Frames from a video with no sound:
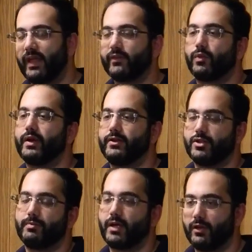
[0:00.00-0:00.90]
That's why I
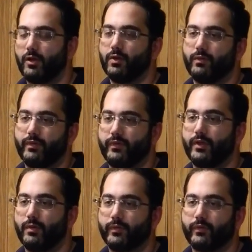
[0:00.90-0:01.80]
jump all, all over the
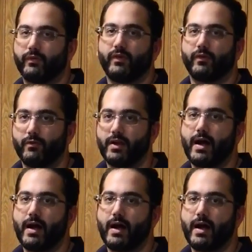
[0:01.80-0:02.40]
sequencers because they're